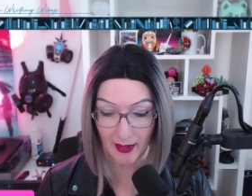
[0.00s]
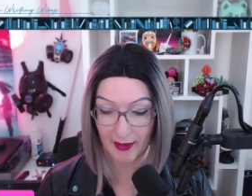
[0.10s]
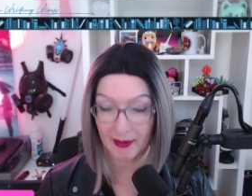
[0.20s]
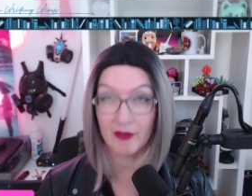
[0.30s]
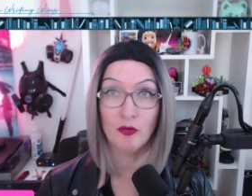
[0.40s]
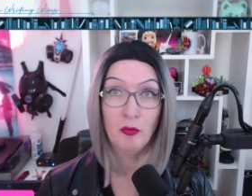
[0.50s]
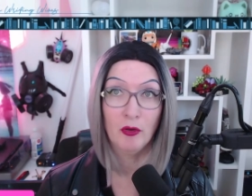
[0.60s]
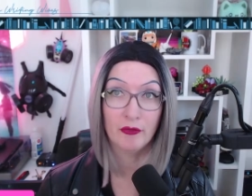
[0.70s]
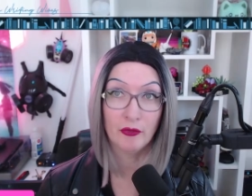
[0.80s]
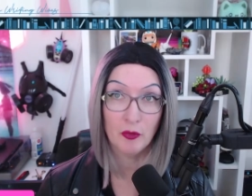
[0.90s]
and get your
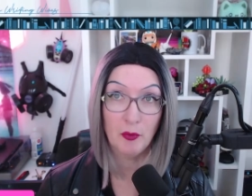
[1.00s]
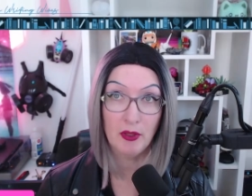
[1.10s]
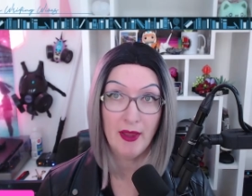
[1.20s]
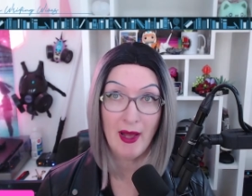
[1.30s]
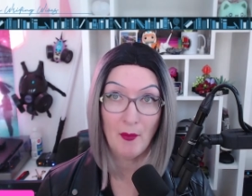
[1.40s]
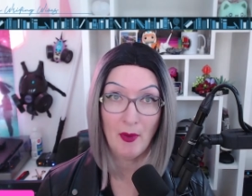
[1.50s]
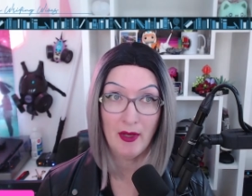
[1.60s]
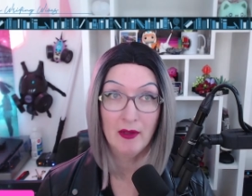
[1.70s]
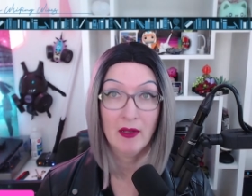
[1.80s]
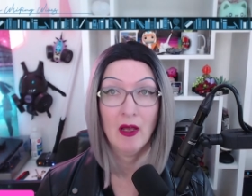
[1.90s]
books distributed that
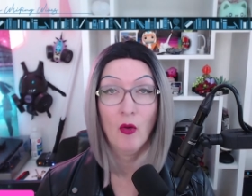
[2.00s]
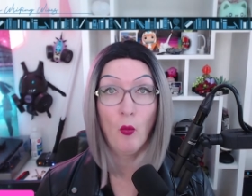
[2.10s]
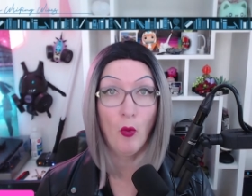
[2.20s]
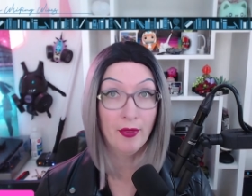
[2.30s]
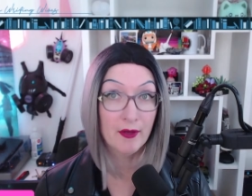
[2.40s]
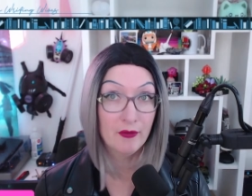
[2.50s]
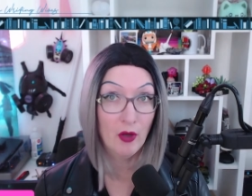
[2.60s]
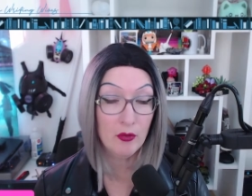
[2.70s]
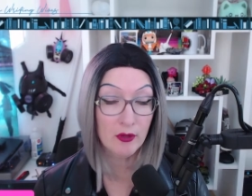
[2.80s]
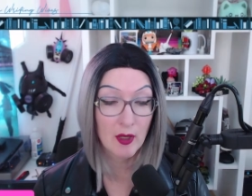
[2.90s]
way. One thing of
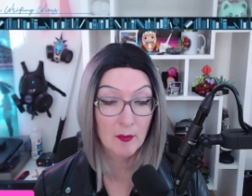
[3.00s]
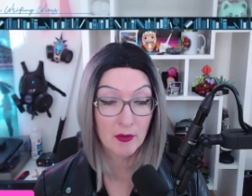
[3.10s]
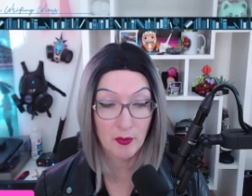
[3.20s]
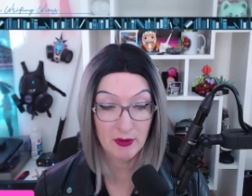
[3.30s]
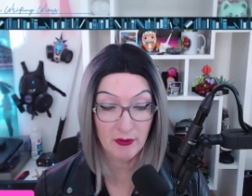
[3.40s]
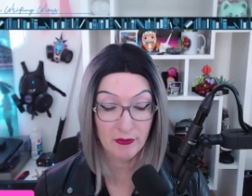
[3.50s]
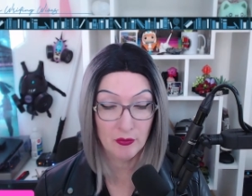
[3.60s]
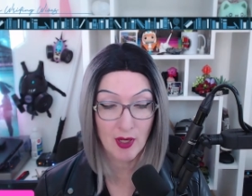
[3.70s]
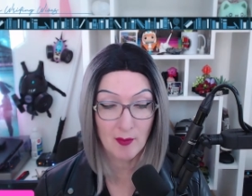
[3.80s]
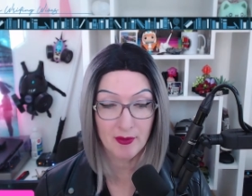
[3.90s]
note between these
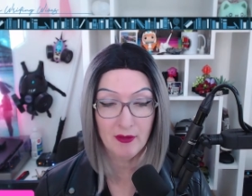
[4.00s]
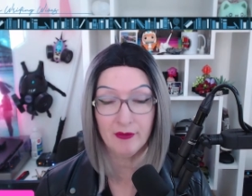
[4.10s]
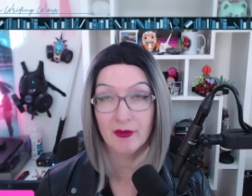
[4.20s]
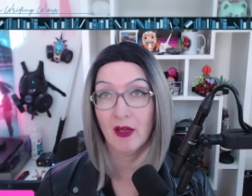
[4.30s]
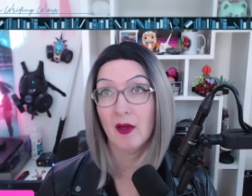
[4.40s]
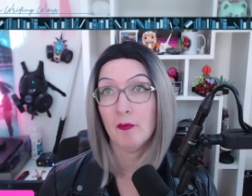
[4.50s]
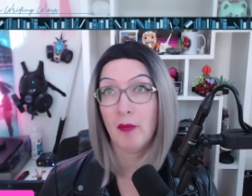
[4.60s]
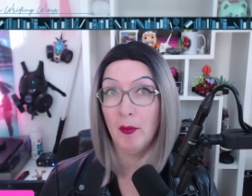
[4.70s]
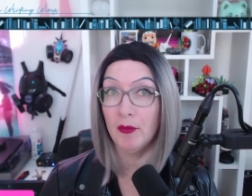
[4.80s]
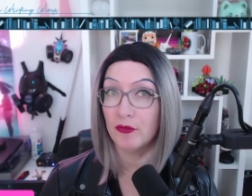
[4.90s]
two companies,
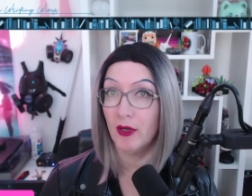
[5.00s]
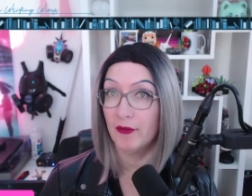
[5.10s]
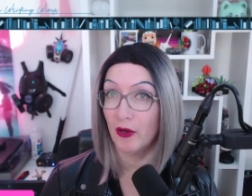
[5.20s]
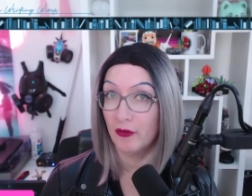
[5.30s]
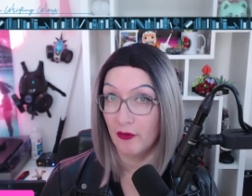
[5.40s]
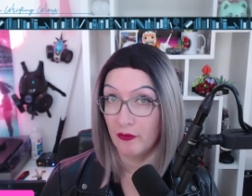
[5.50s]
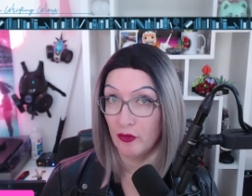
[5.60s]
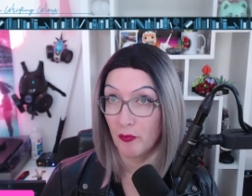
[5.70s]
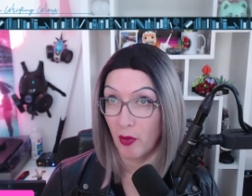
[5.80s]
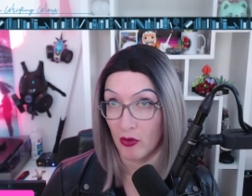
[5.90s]
Publish Drive charges
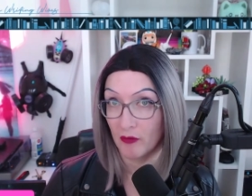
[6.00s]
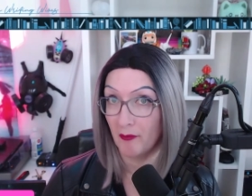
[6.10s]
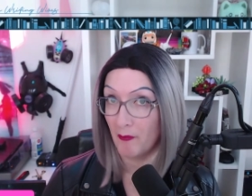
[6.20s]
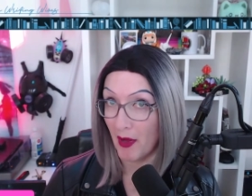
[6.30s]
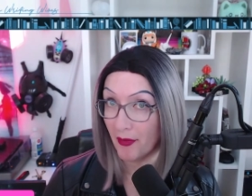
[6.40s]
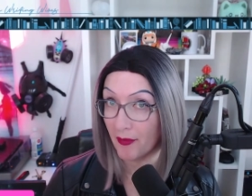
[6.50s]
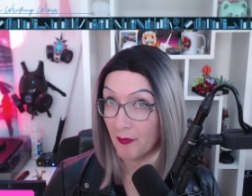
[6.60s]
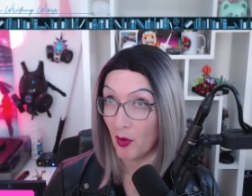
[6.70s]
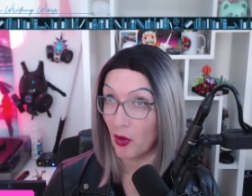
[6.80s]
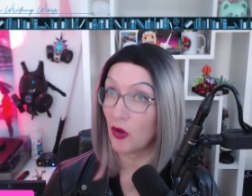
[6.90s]
you per month
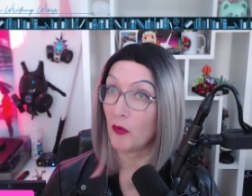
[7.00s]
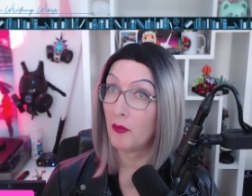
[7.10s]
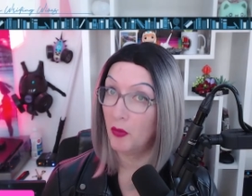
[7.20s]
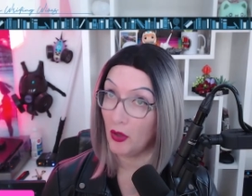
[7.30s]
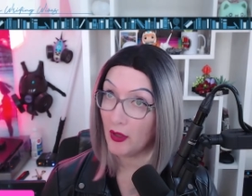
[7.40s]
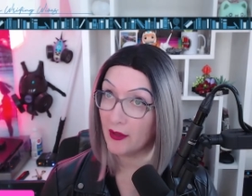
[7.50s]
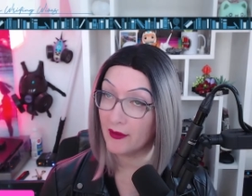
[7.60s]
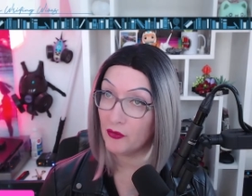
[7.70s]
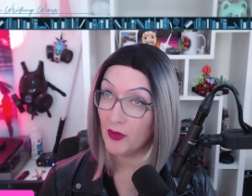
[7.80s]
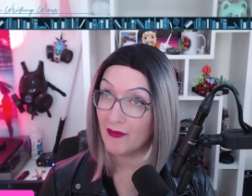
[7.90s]
per book
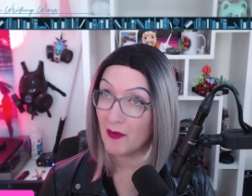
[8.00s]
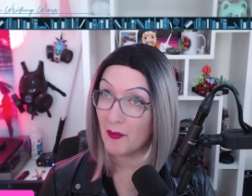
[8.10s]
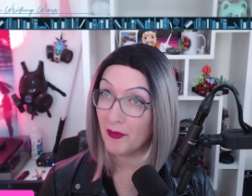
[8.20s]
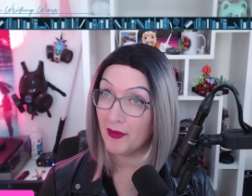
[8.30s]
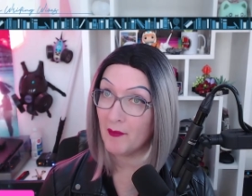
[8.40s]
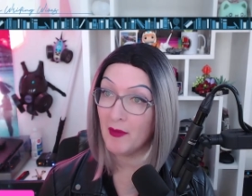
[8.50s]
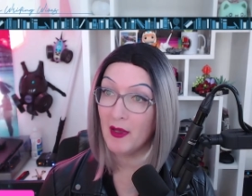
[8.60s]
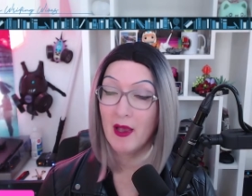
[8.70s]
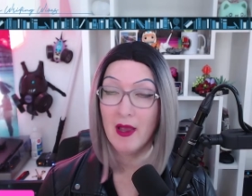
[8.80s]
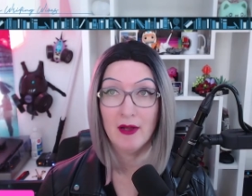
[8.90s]
that you have up with them,
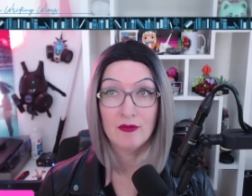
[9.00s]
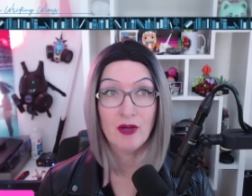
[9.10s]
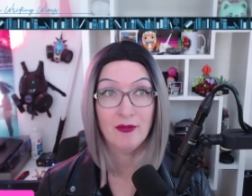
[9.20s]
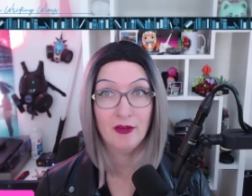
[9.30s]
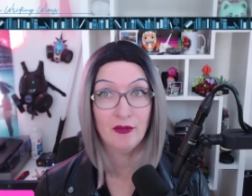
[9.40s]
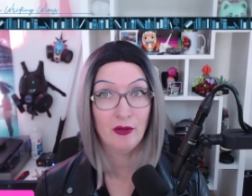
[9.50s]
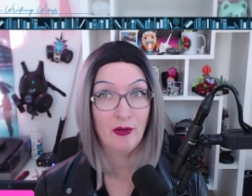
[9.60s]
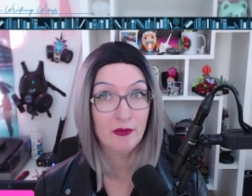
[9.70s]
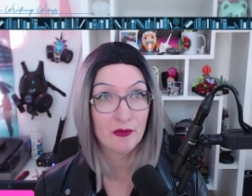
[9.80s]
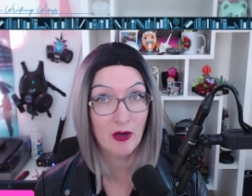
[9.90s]
and Draft Digital
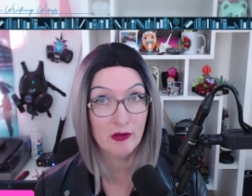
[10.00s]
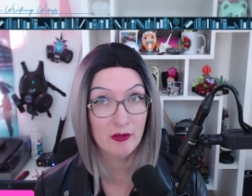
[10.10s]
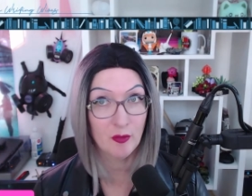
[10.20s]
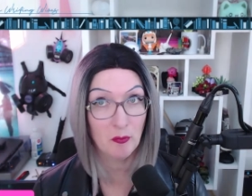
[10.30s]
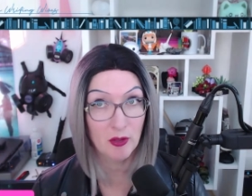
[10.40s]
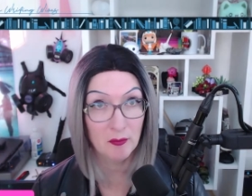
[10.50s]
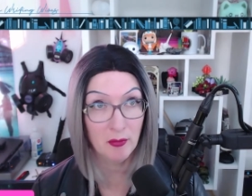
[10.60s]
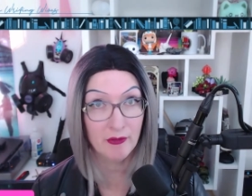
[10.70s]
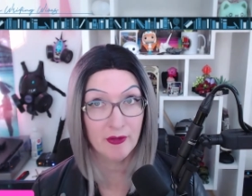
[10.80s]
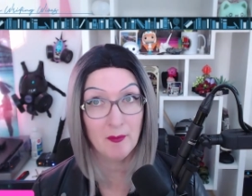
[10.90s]
doesn't charge you for putting
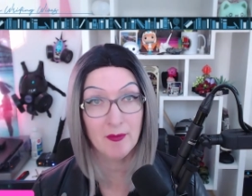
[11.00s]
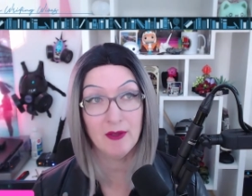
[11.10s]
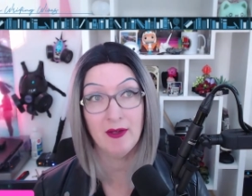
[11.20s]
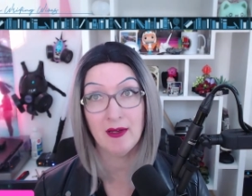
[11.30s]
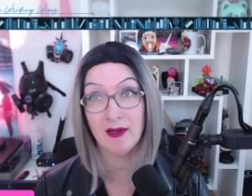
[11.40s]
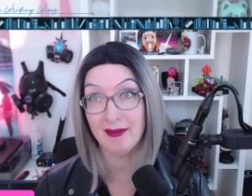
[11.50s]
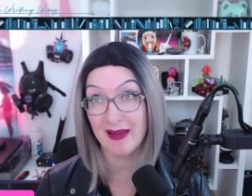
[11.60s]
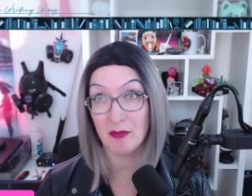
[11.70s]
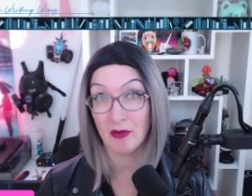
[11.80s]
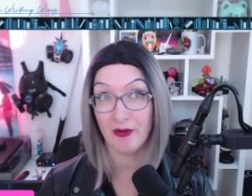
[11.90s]
books up. They take a
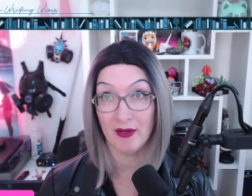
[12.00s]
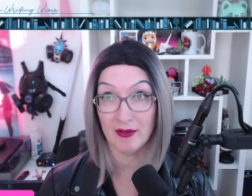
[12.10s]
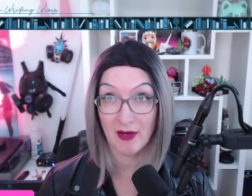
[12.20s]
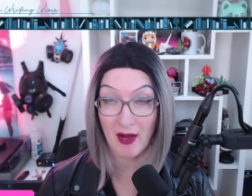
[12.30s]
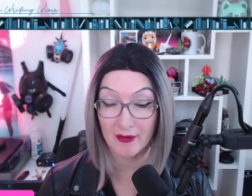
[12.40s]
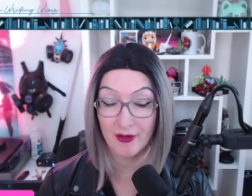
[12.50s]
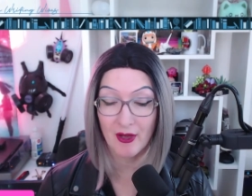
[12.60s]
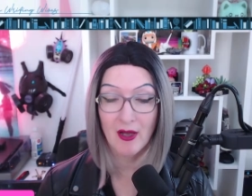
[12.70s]
10% cut